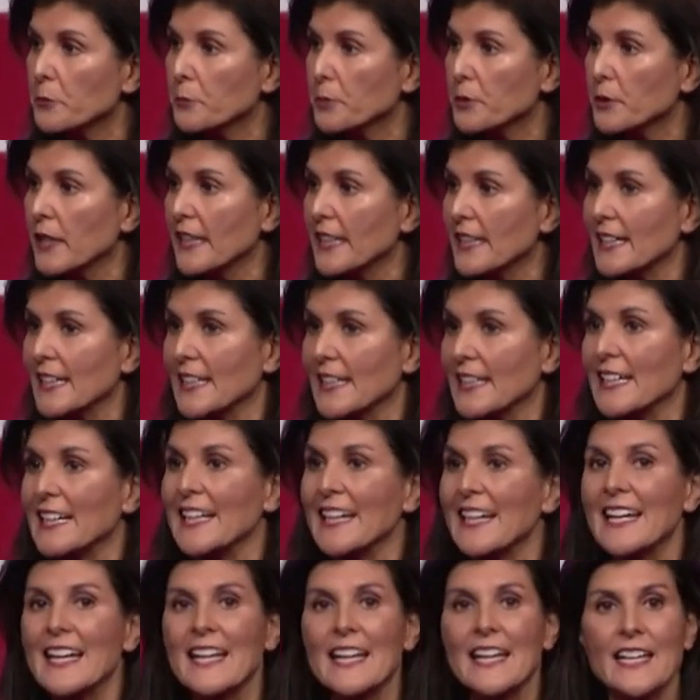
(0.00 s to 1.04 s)
They're expected
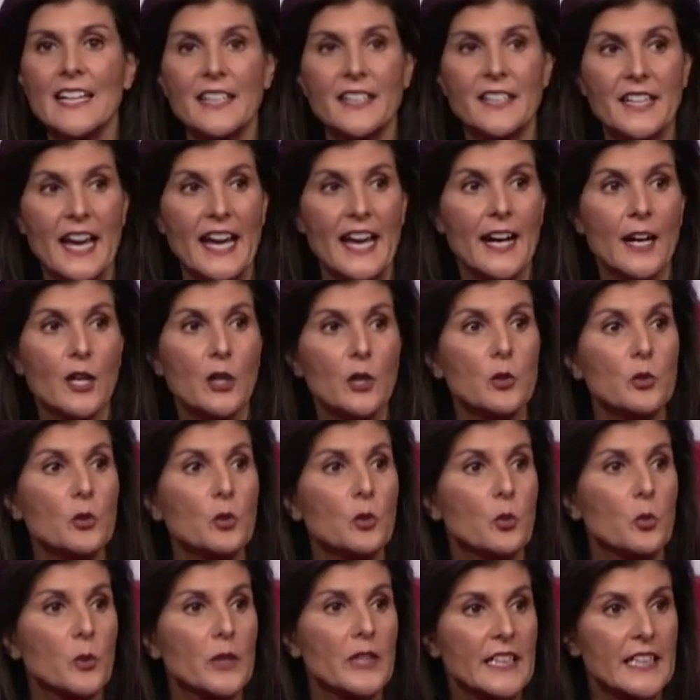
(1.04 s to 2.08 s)
to be tough as their
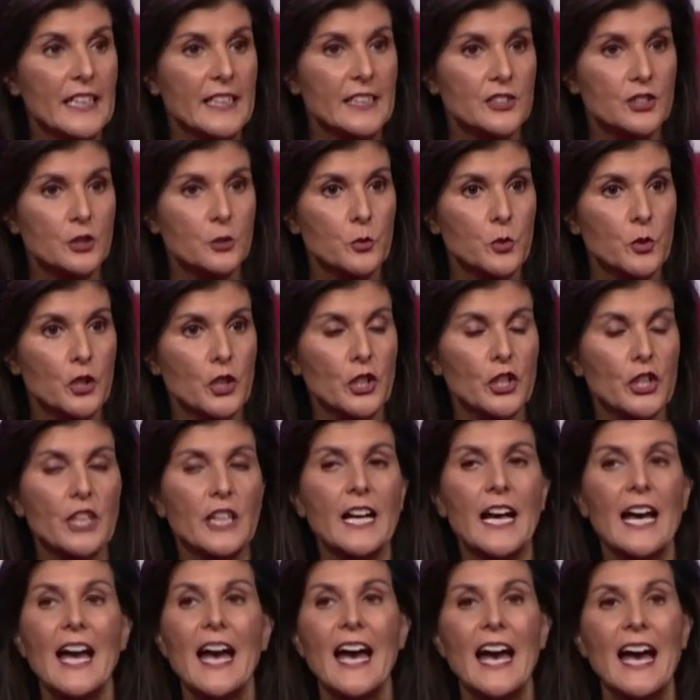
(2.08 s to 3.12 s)
male counterparts,
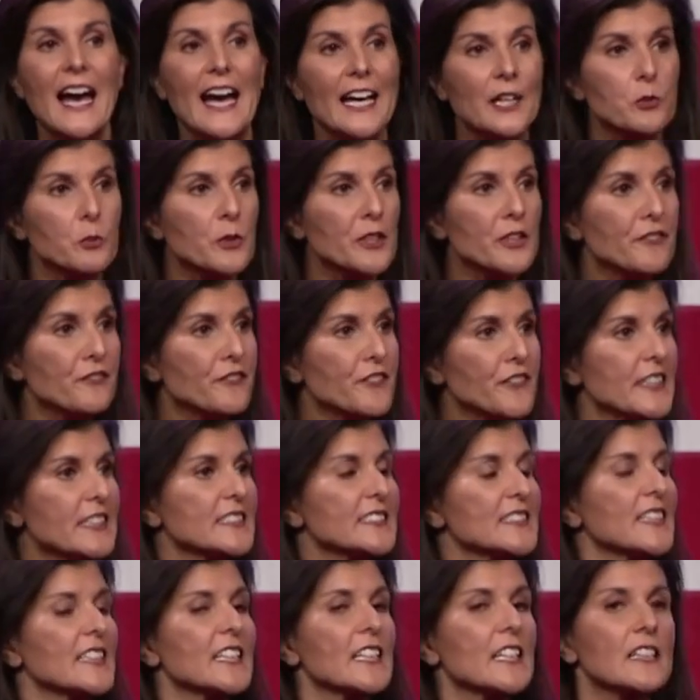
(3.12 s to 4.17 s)
yet also
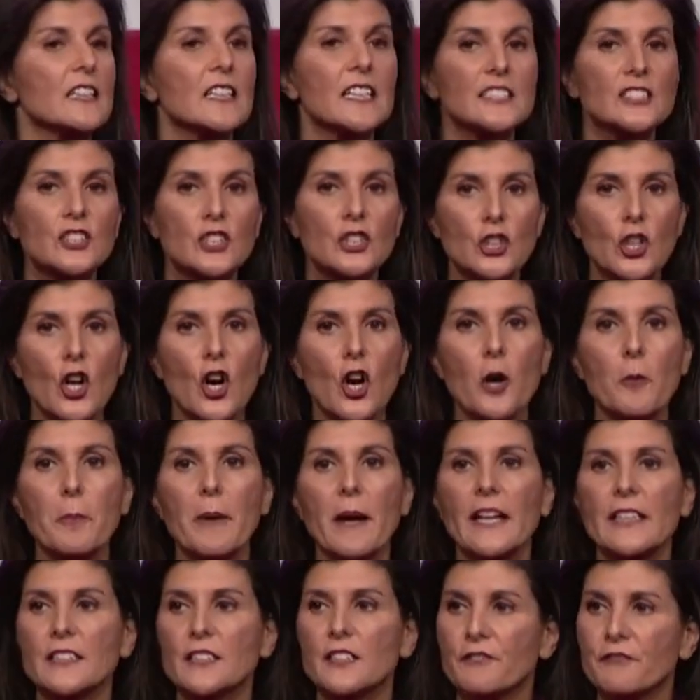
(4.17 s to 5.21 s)
sympathetic and
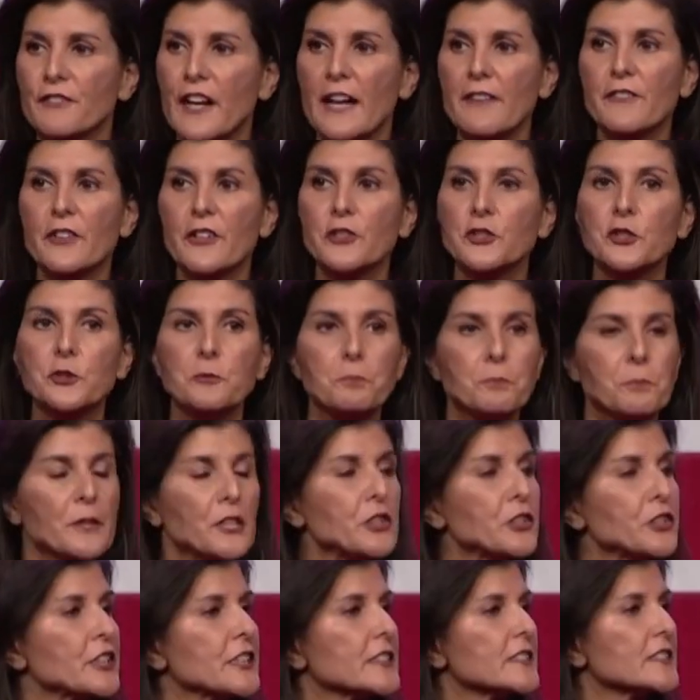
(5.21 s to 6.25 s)
motherly. And
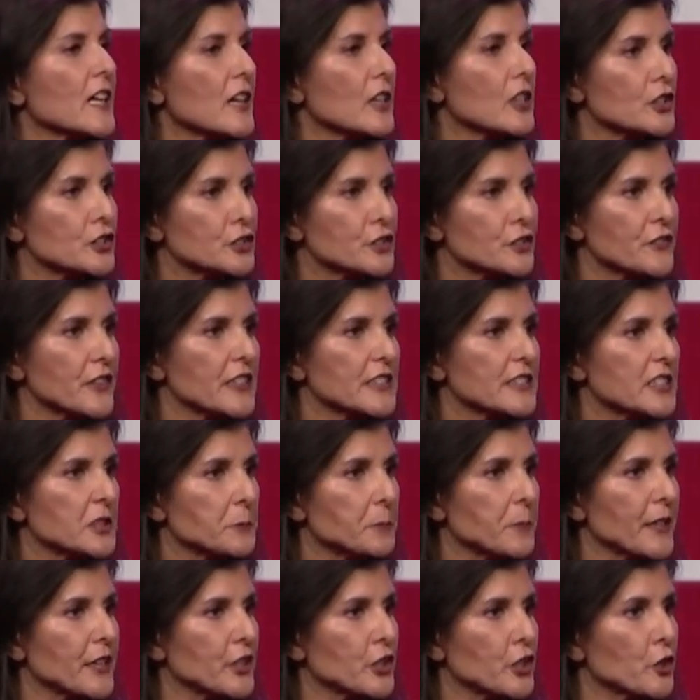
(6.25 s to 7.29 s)
particularly in the
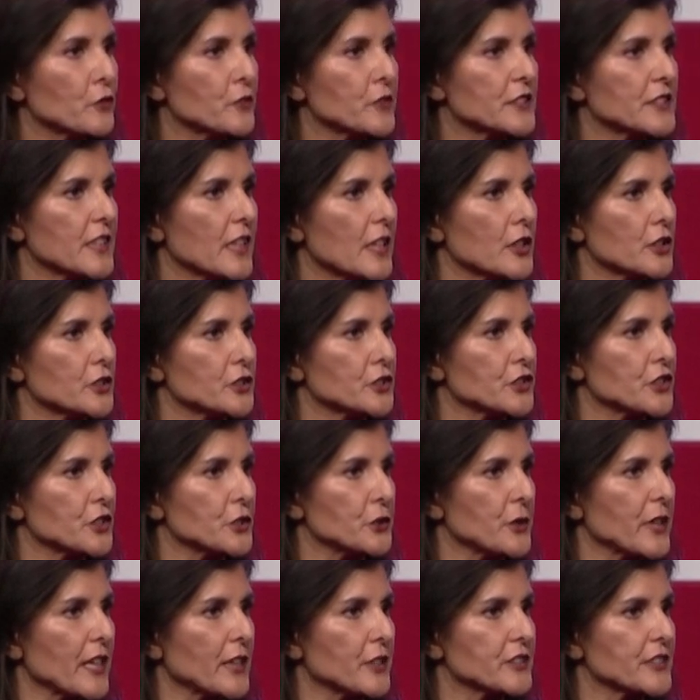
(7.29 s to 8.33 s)
GOP, women can feel
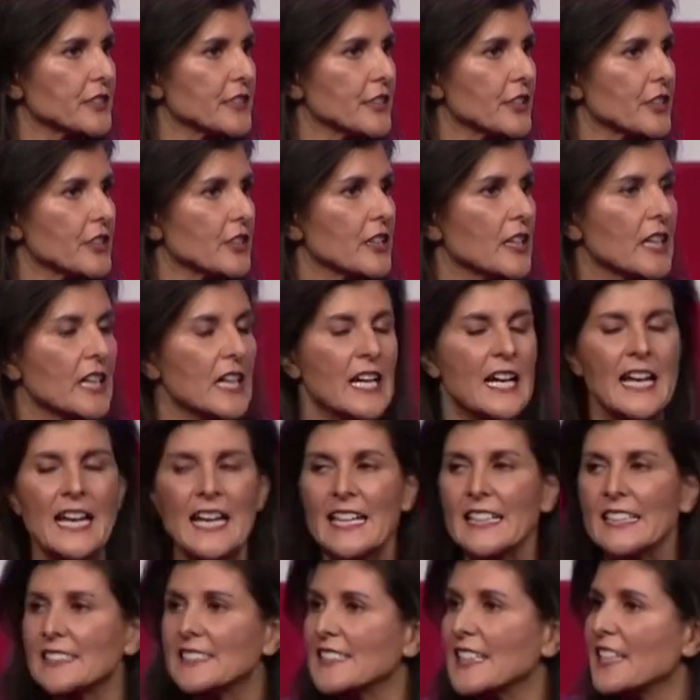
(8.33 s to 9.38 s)
constrained in
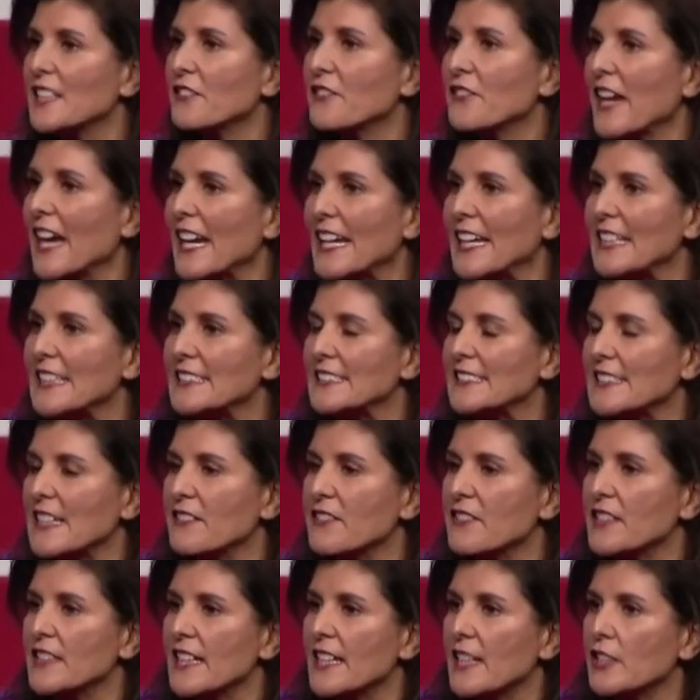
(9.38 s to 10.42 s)
voicing their frustrations
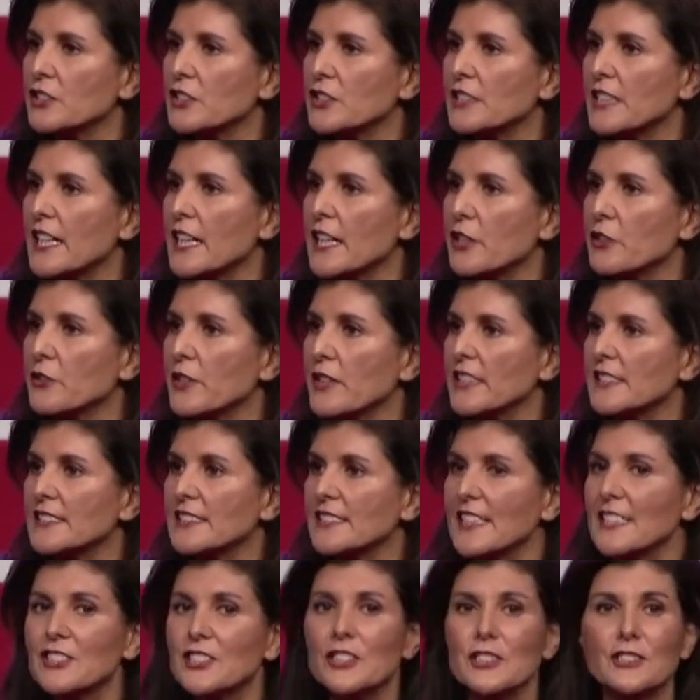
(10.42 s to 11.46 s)
with
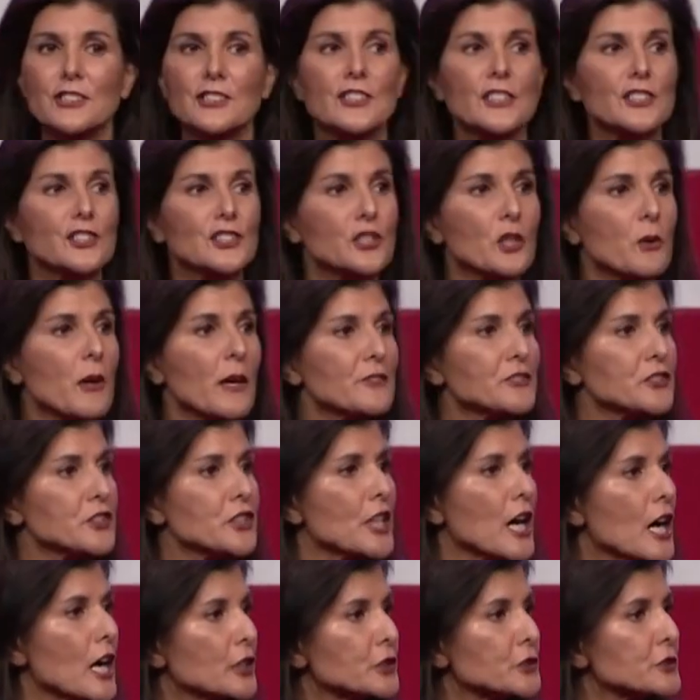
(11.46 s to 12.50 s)
sexism, lest it
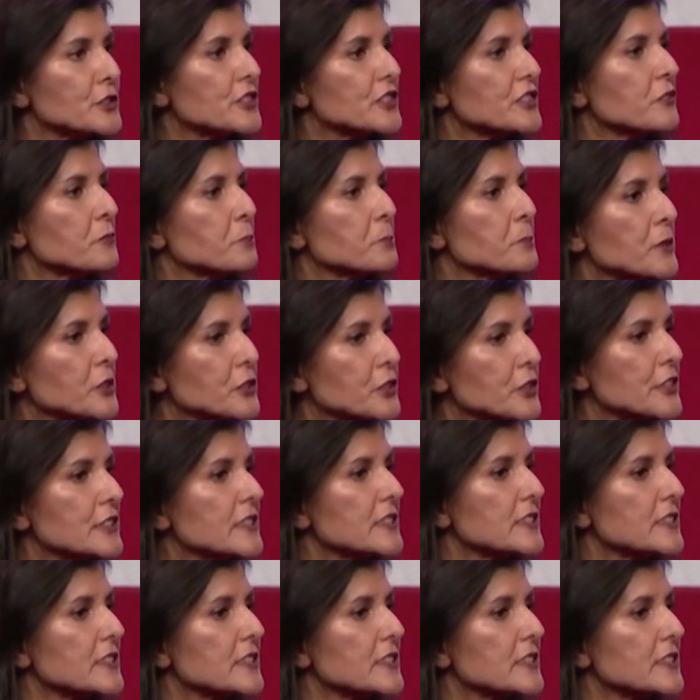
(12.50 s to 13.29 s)
hurts them with the